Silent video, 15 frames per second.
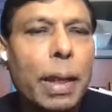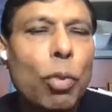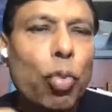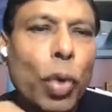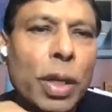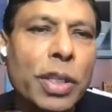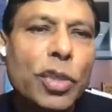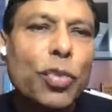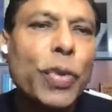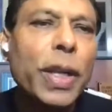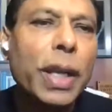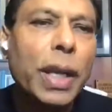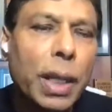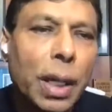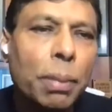Once
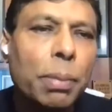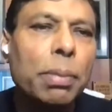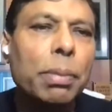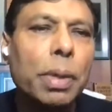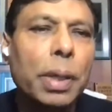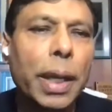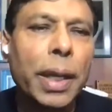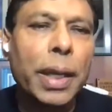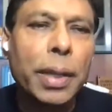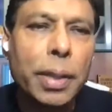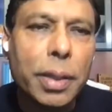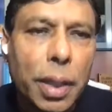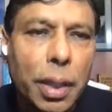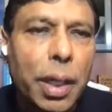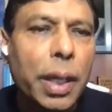we come
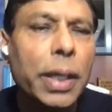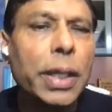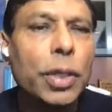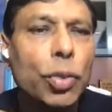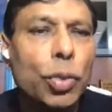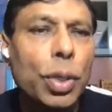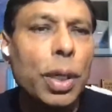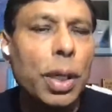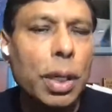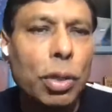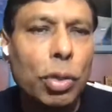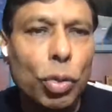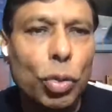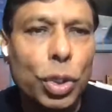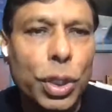internally to the
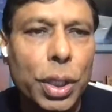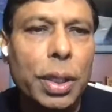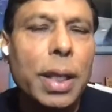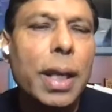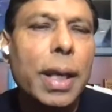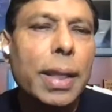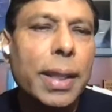conclusion